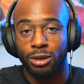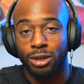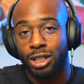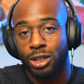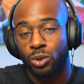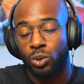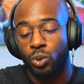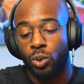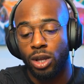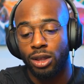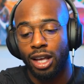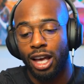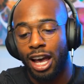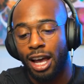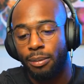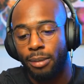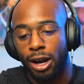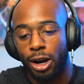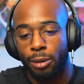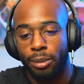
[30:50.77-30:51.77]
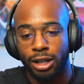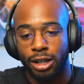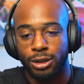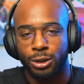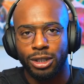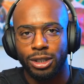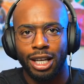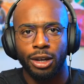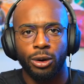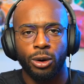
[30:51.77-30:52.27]
and this is one thing I admire about you,
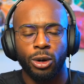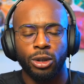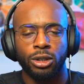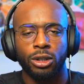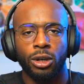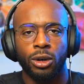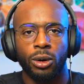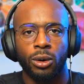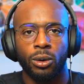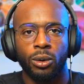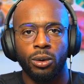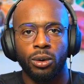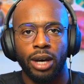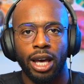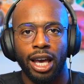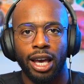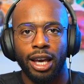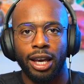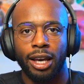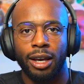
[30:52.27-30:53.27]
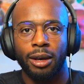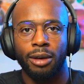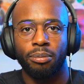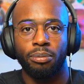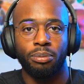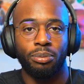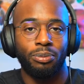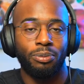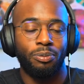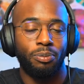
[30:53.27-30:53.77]
is that you're also
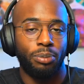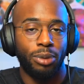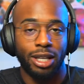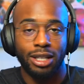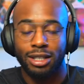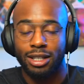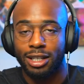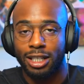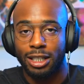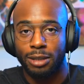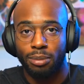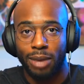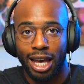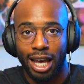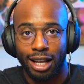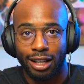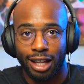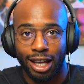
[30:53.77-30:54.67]
a businessman.